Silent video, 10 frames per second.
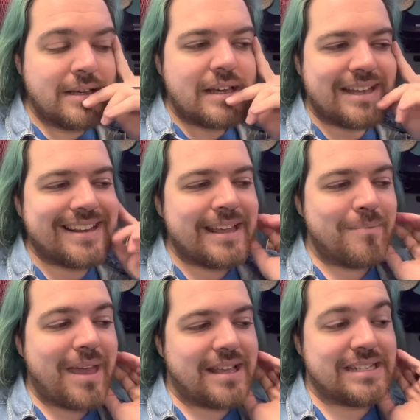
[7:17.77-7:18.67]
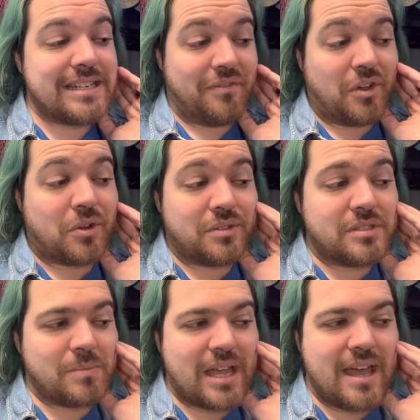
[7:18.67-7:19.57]
it, it makes it difficult
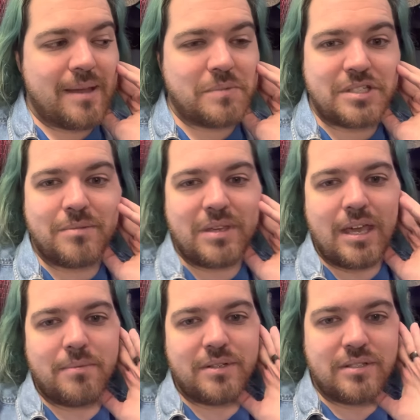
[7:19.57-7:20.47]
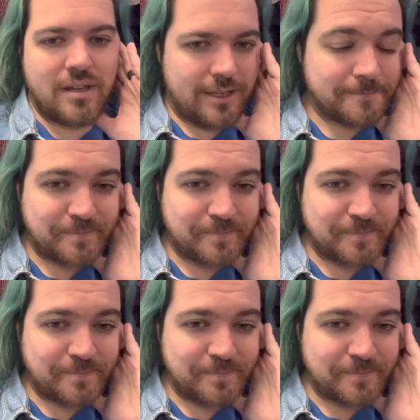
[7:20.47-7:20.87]
sometimes to be able to